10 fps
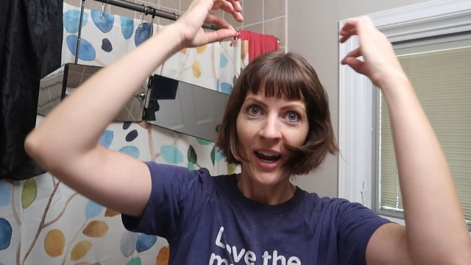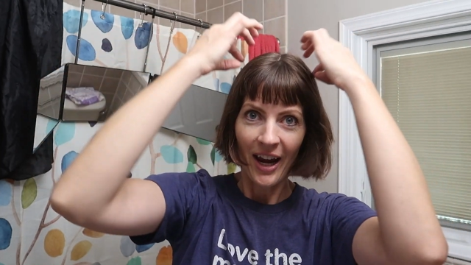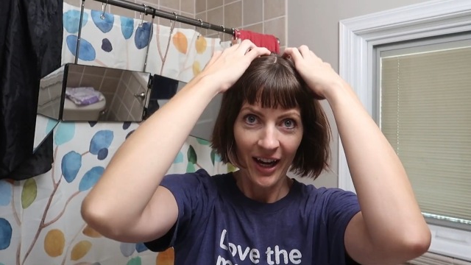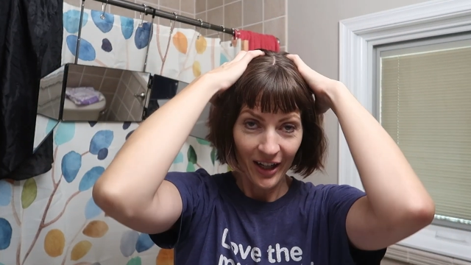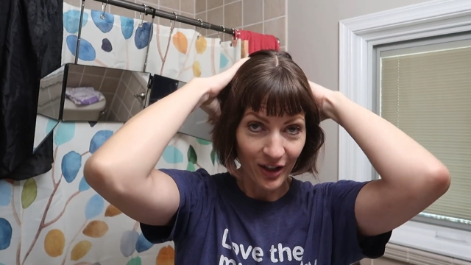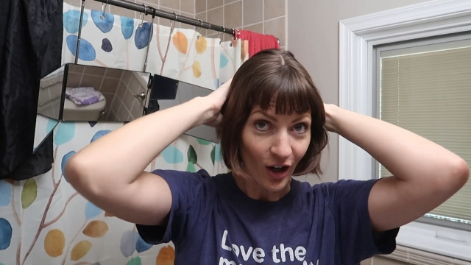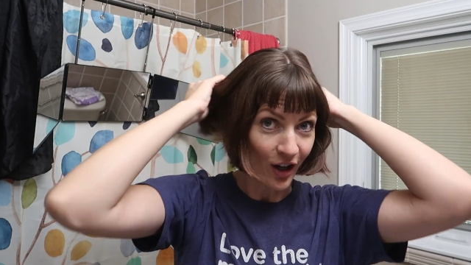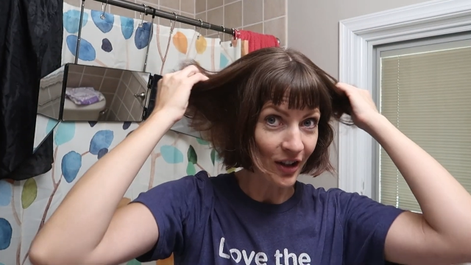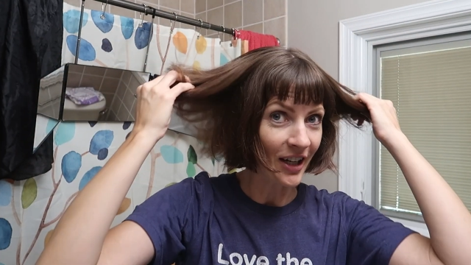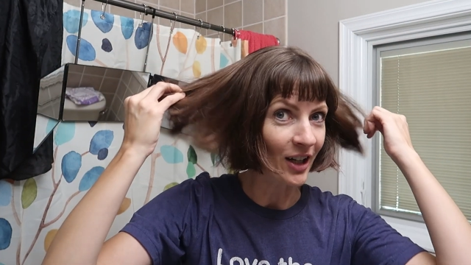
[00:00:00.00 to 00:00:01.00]
and
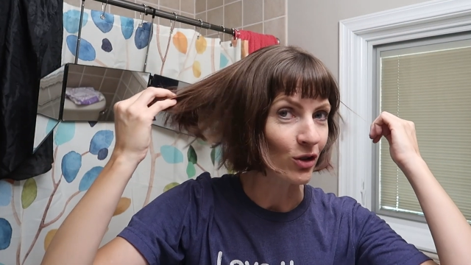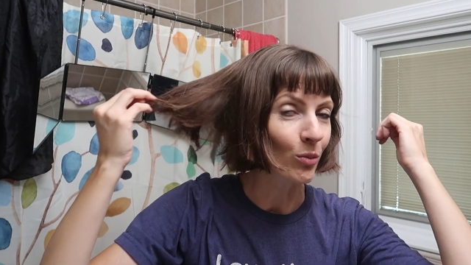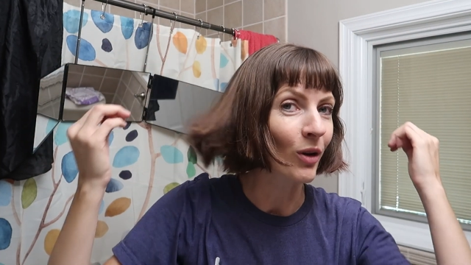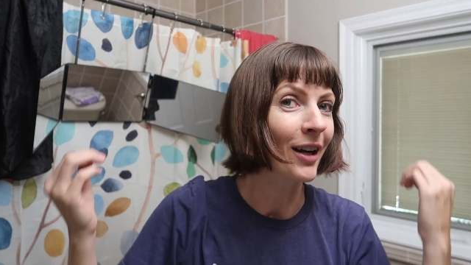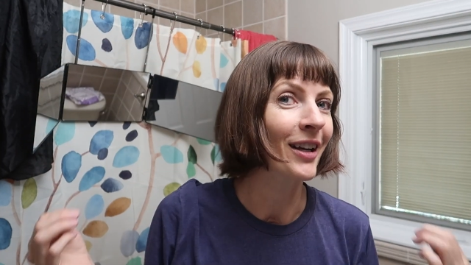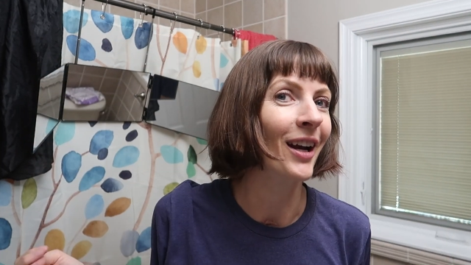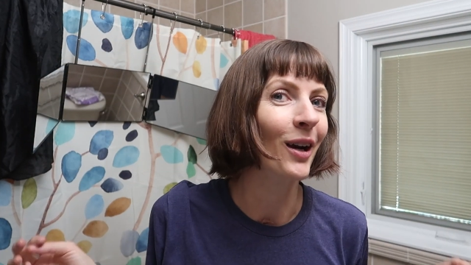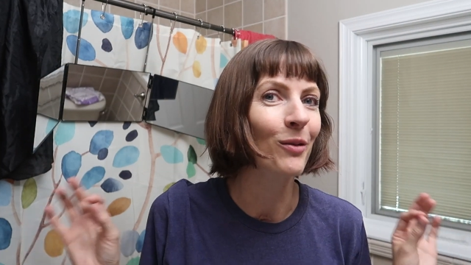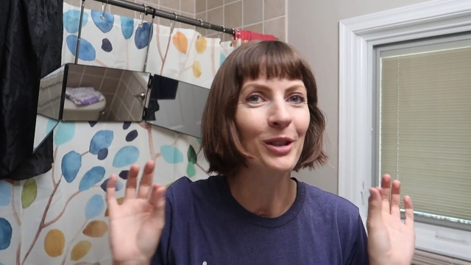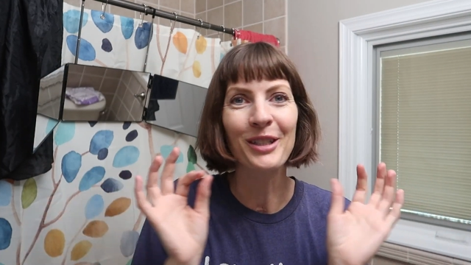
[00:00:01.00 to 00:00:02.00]
on the natural brown
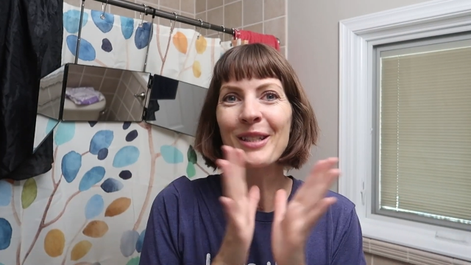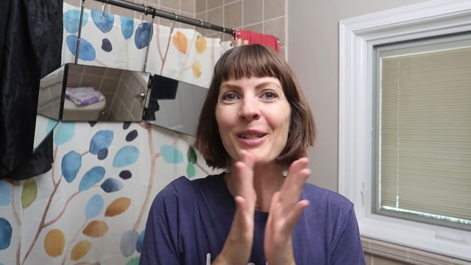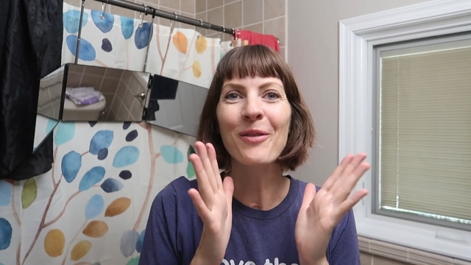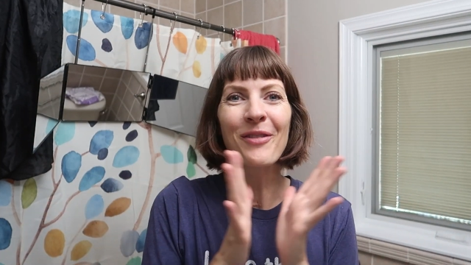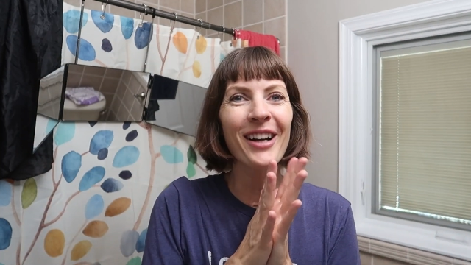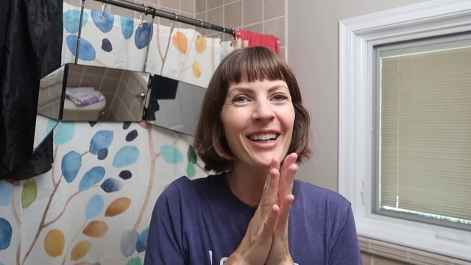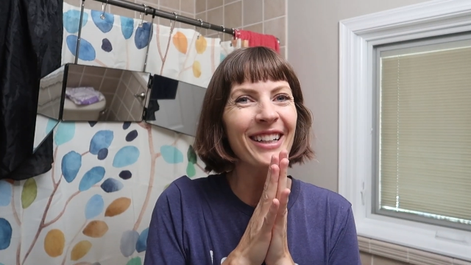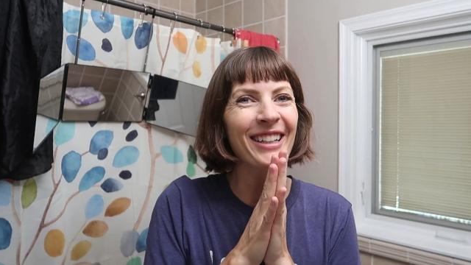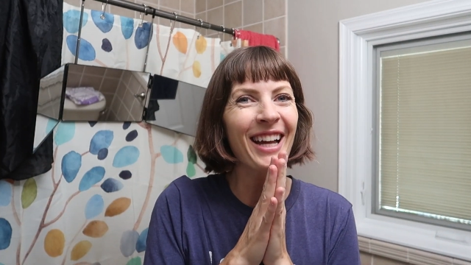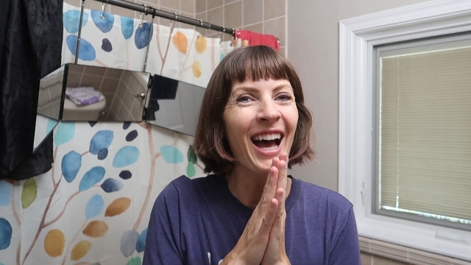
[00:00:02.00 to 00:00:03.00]
hair, which is so
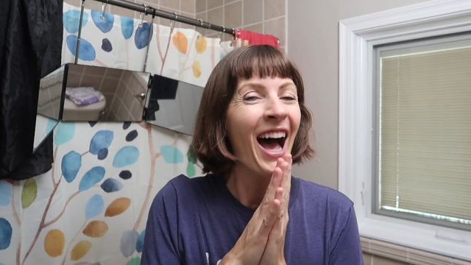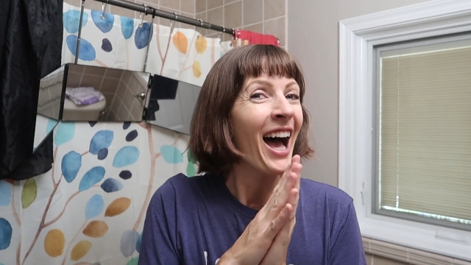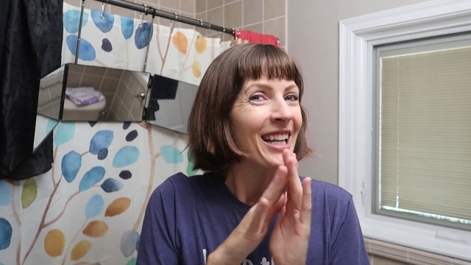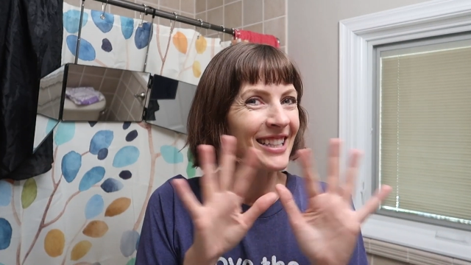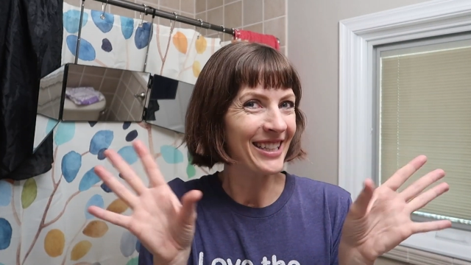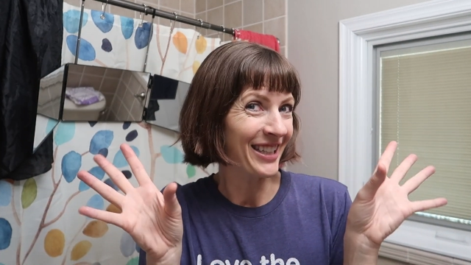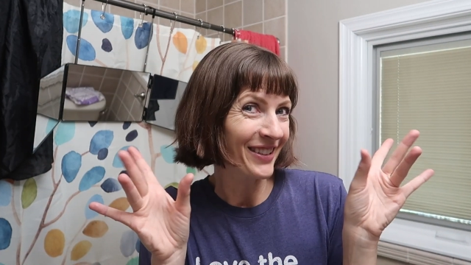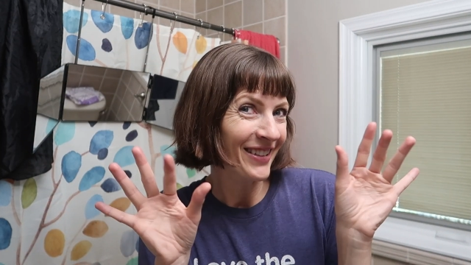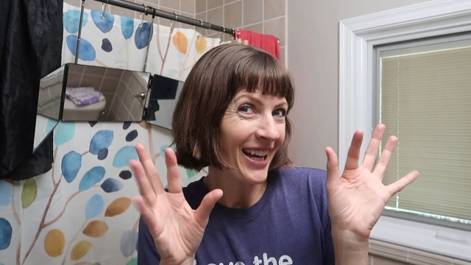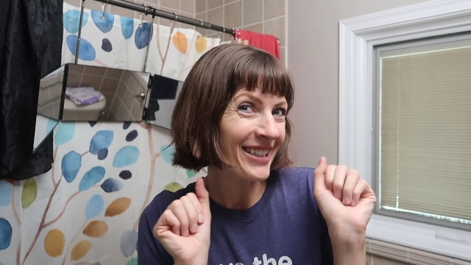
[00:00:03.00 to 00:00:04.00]
fun. See
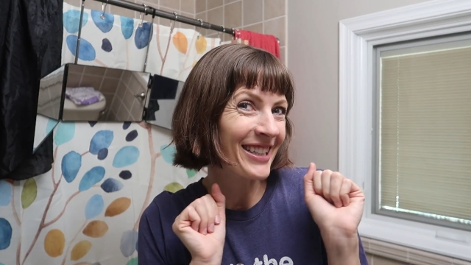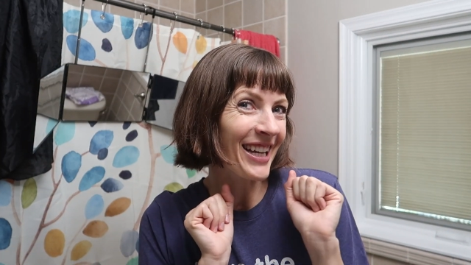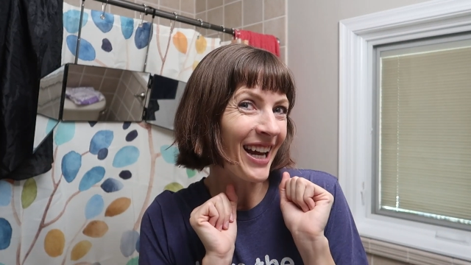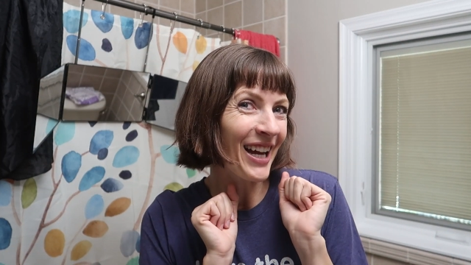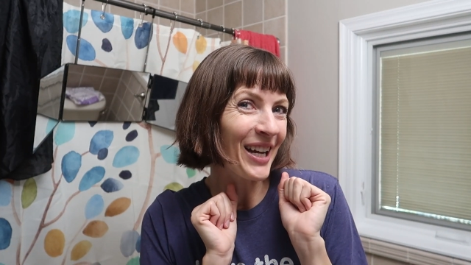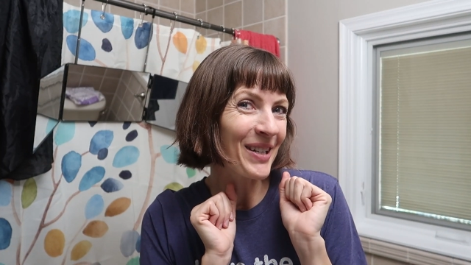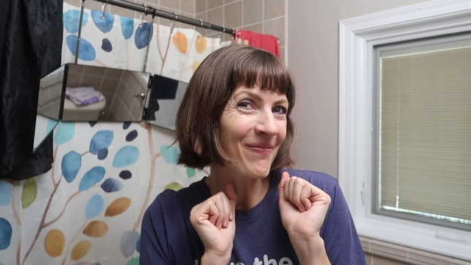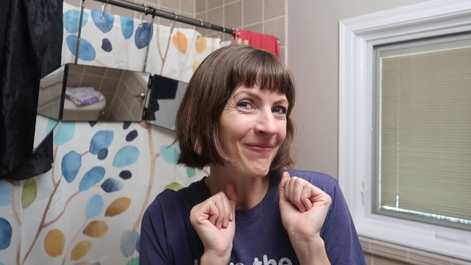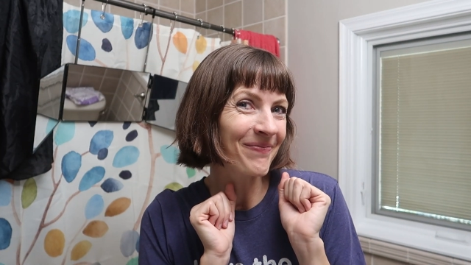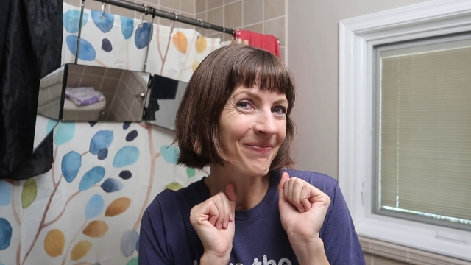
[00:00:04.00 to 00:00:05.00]
you next time.